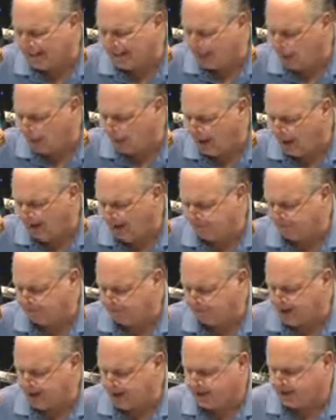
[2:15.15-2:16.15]
away from
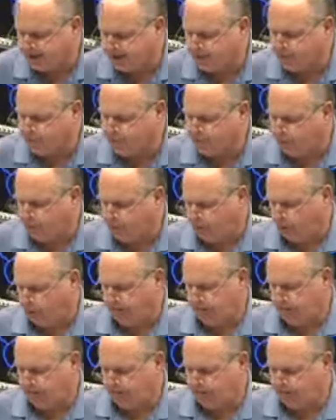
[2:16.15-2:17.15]
taking
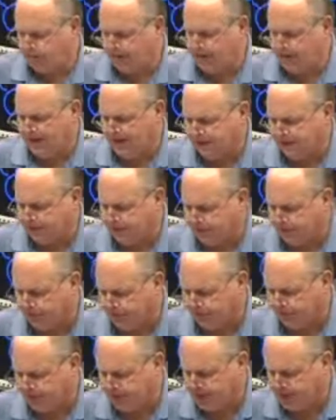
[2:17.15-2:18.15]
control of the House of
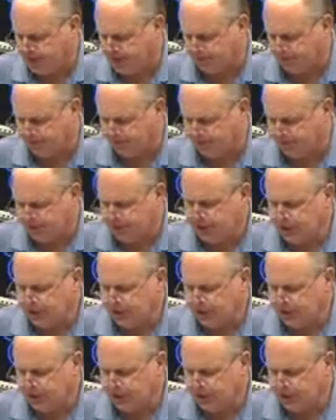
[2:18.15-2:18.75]
Representatives,